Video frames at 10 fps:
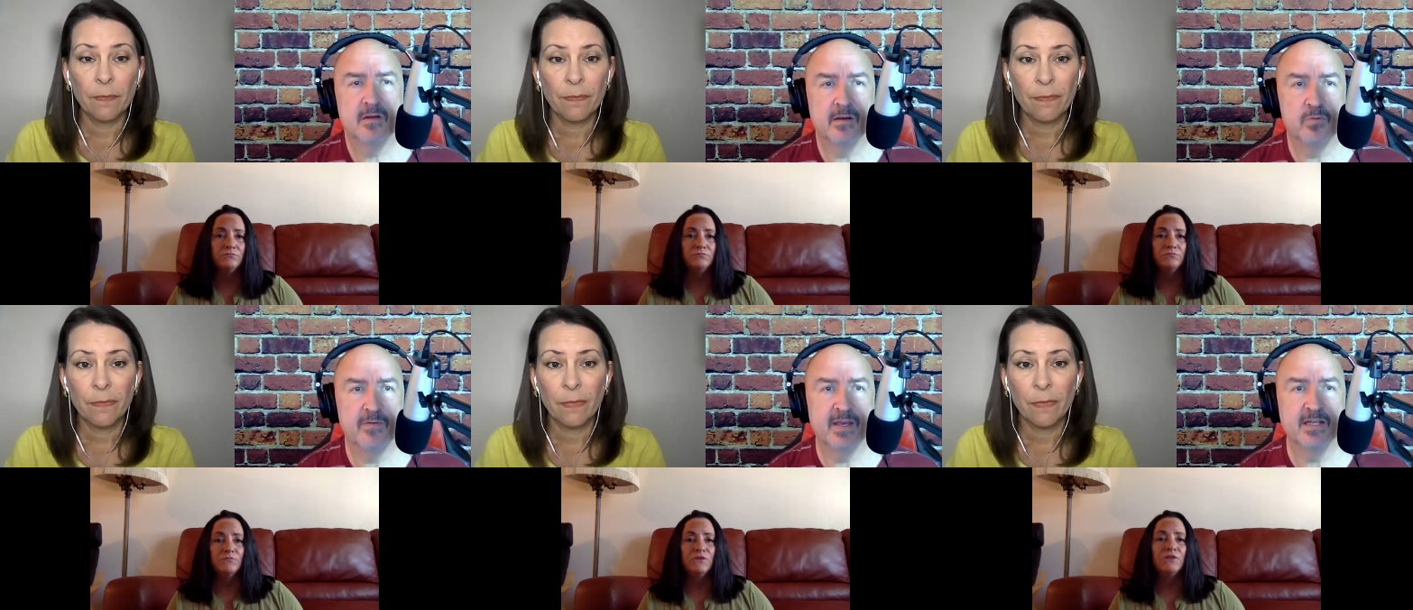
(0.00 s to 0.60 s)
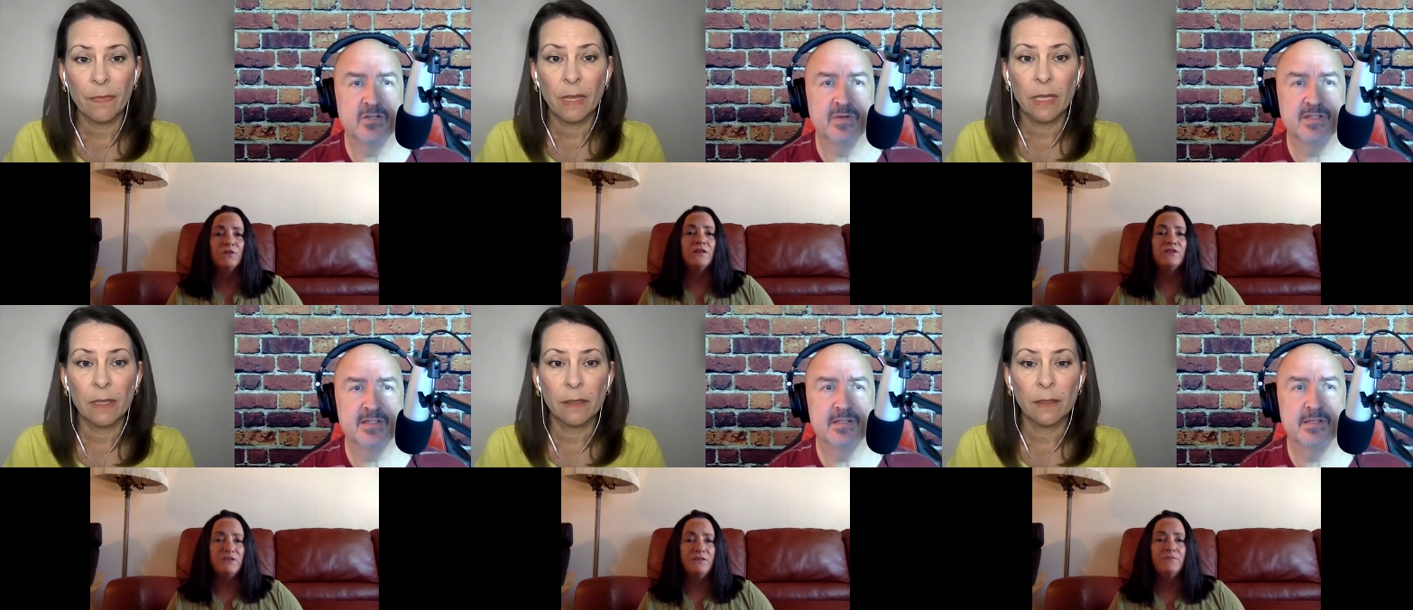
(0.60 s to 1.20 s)
Speaker 1: uh, moving Glendy, into
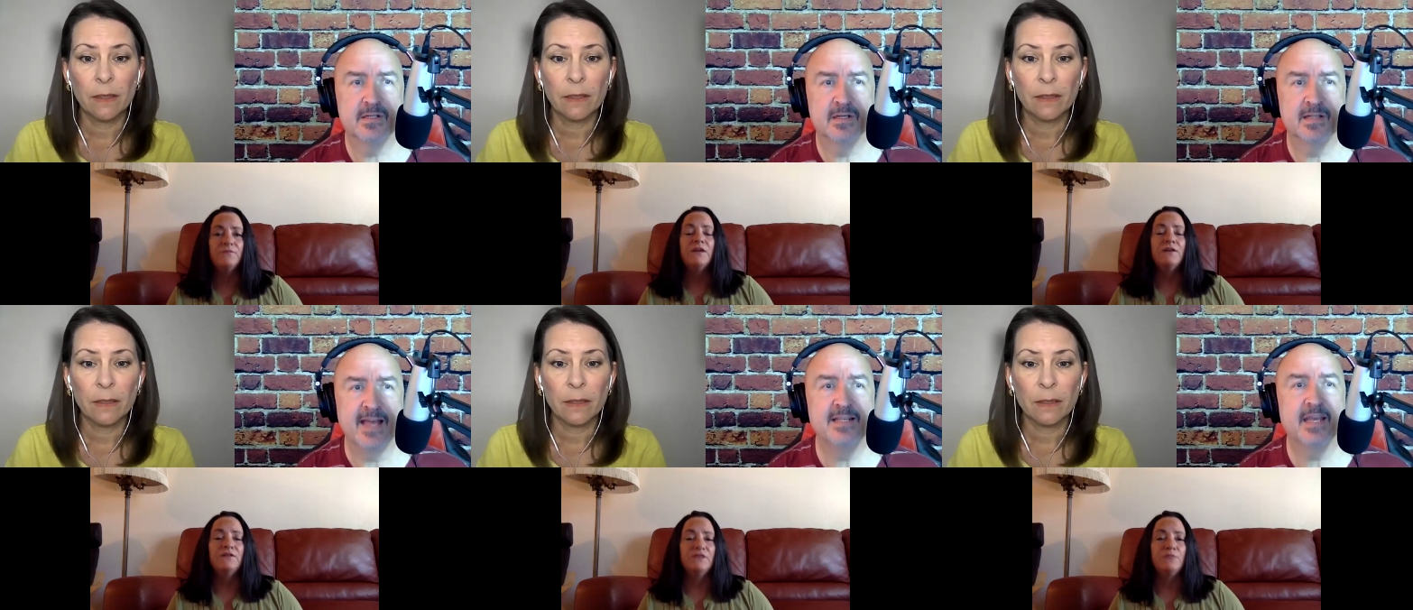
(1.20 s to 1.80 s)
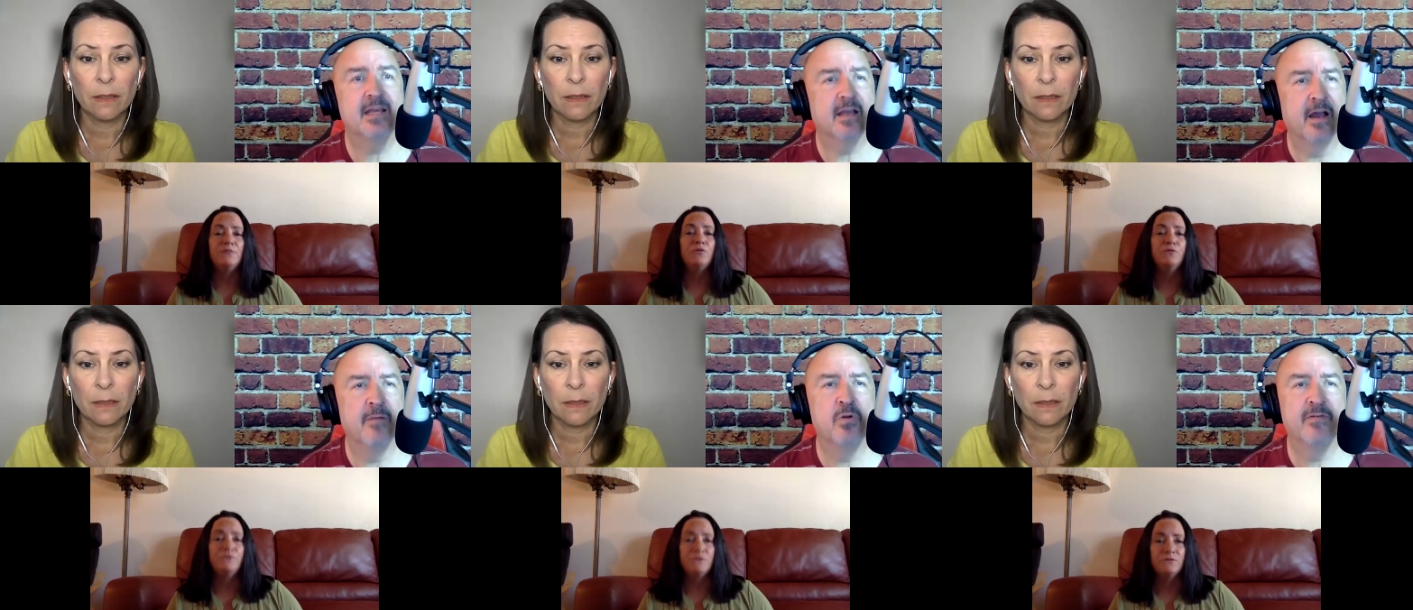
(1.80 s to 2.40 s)
yeah, Glendy,
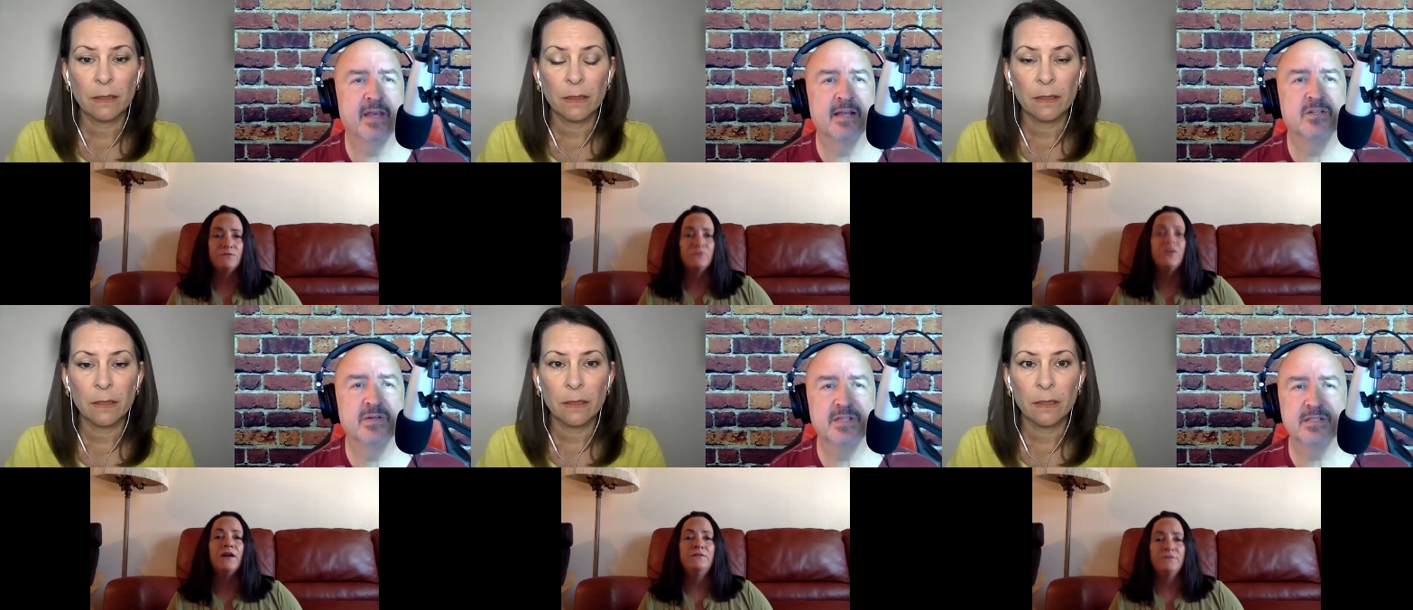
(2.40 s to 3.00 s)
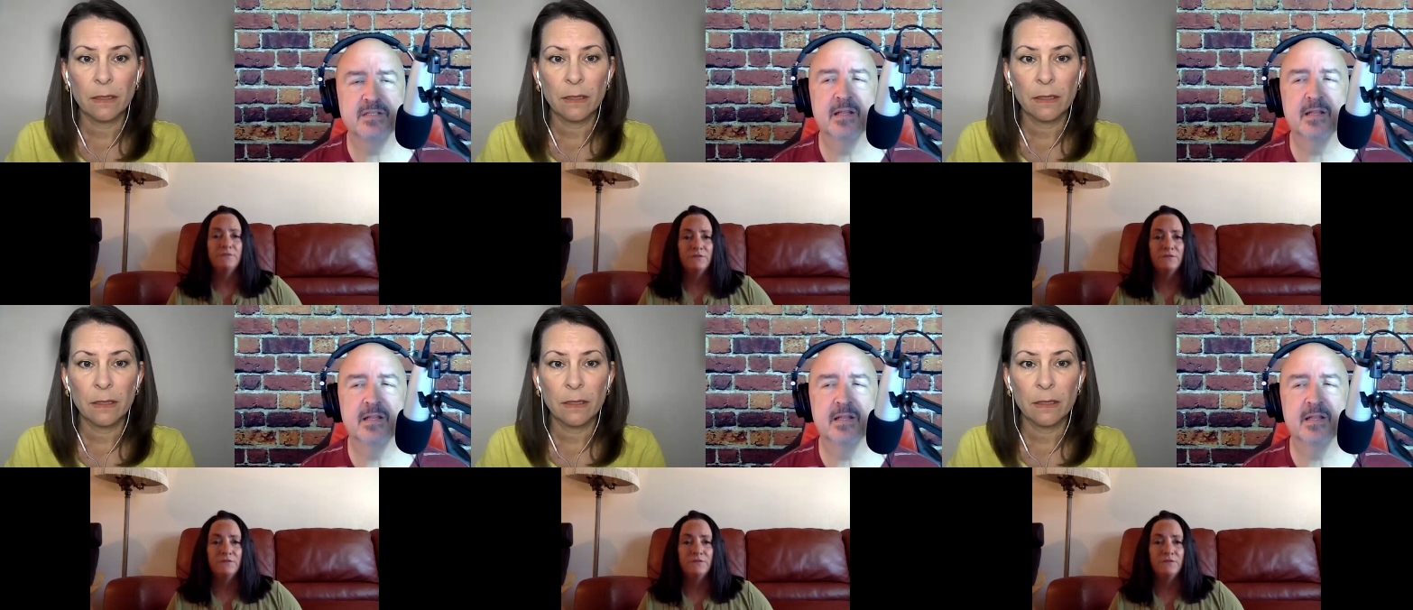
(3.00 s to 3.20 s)
uh, moving yeah. into assisted